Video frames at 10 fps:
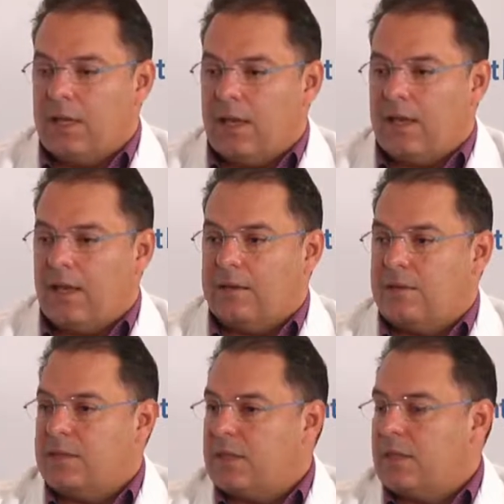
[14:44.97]
And I
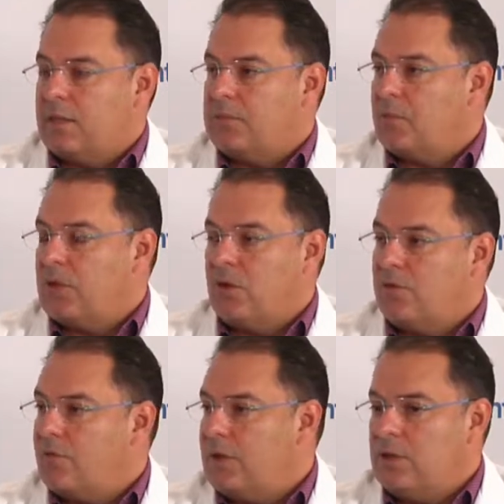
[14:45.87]
think we all
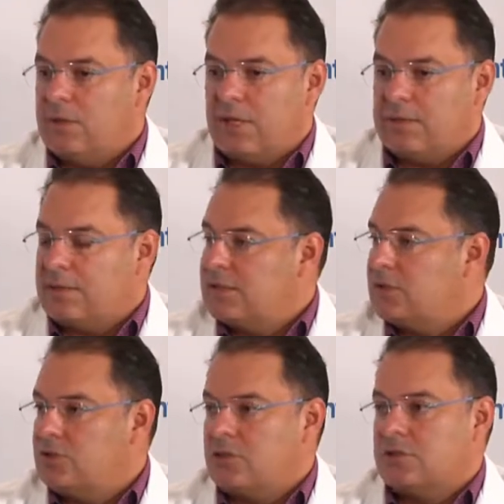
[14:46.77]
feel that this
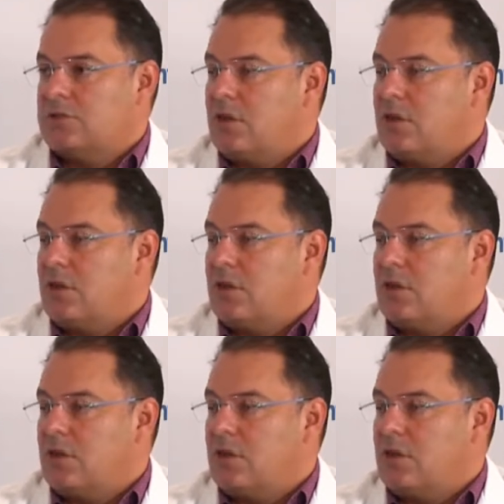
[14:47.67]
just